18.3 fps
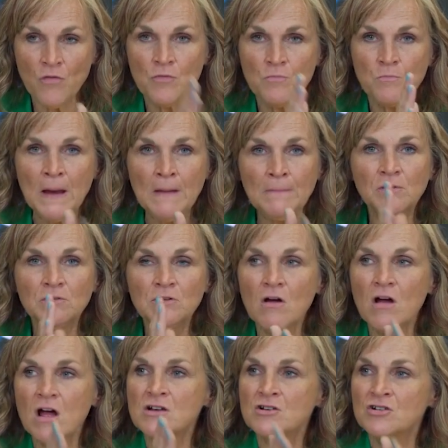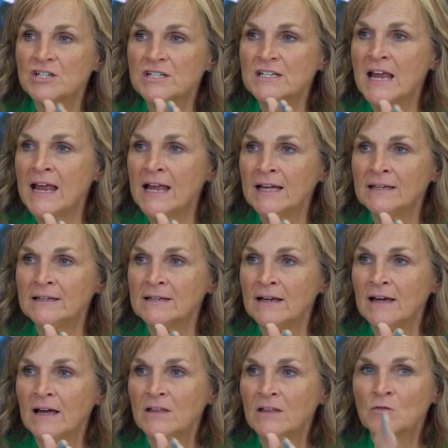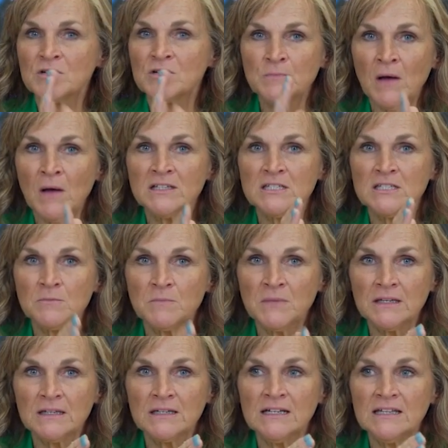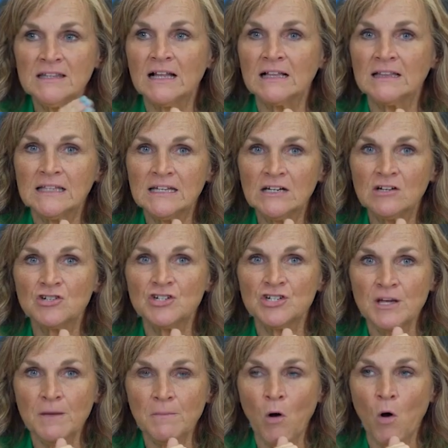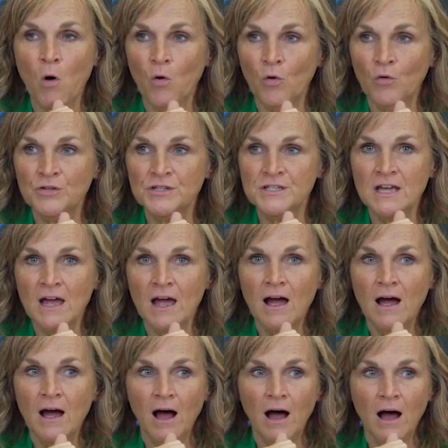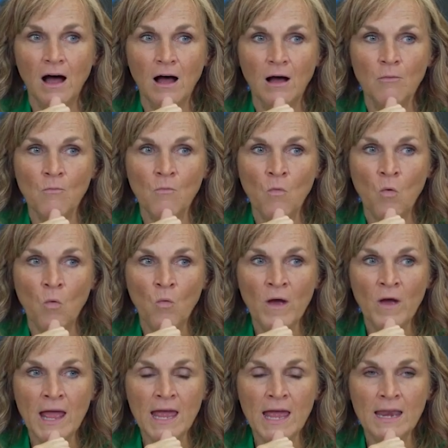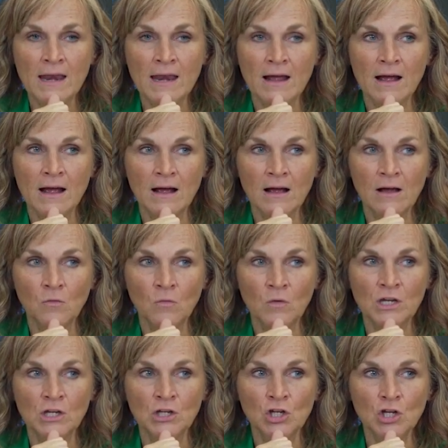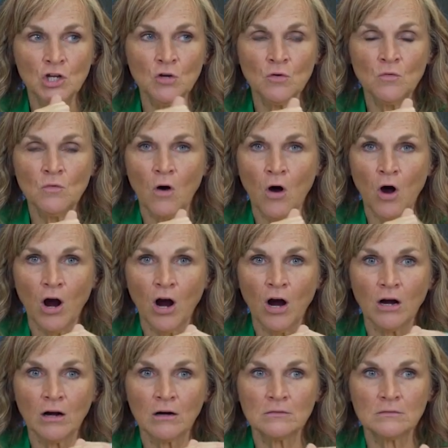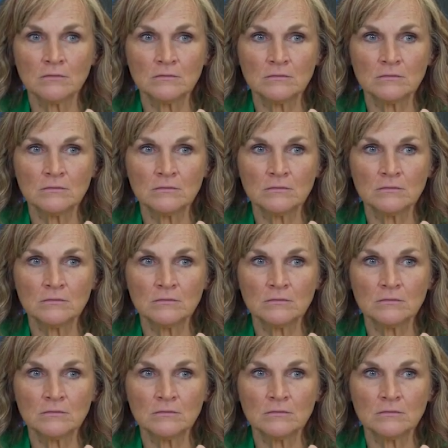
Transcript: People don't understand the responsibility that leadership holds when you are...